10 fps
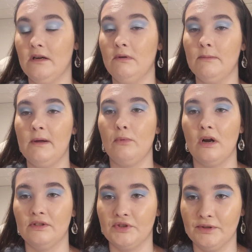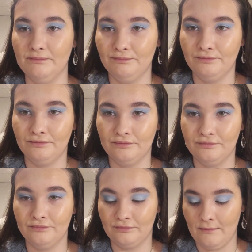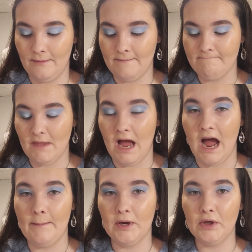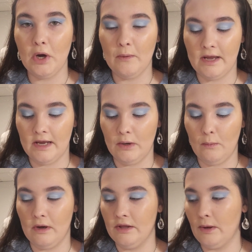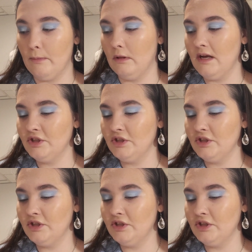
with my bronzer. I'm going to go in with blush